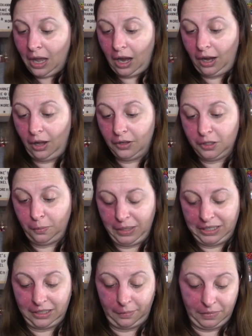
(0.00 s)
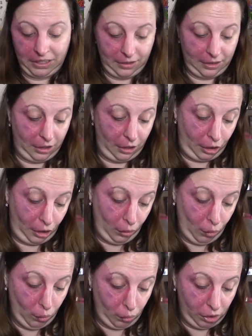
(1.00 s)
I also picked up this
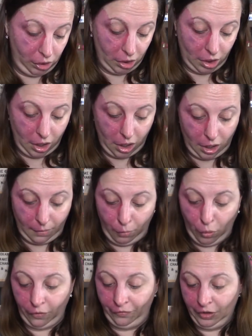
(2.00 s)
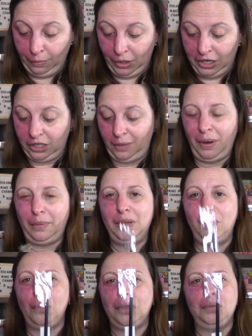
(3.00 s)
cute Morphe brush. I probably
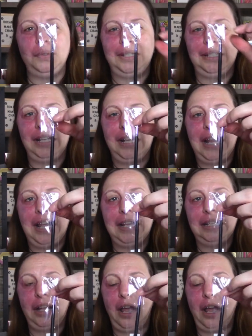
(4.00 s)
won't use it tonight.